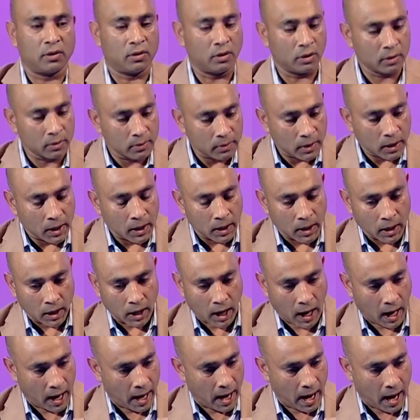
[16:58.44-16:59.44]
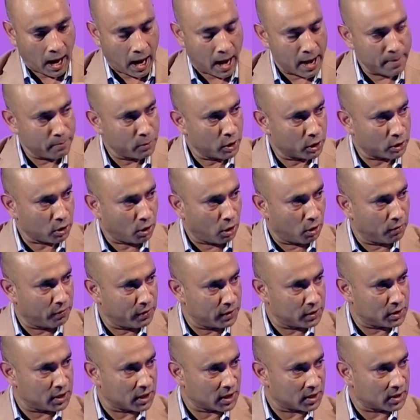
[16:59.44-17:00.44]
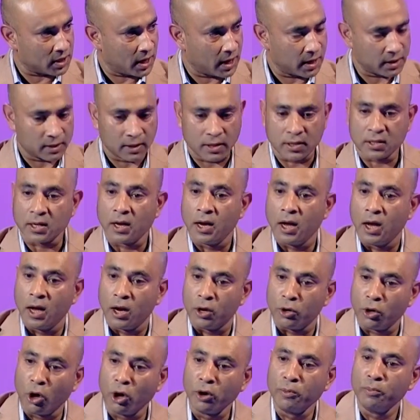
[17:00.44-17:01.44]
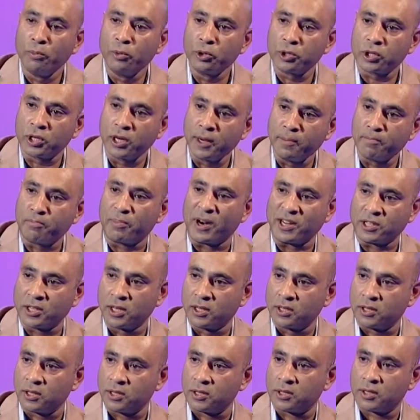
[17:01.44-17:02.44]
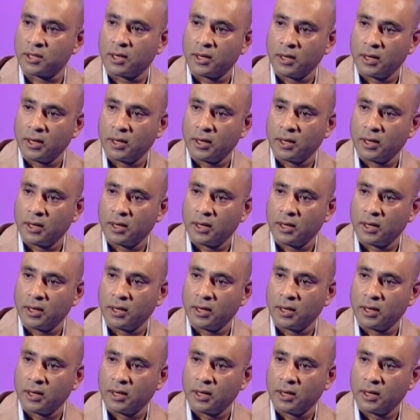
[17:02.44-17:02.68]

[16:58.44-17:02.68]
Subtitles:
tokhon, I am not offensive saying this, non-Muslim presenters.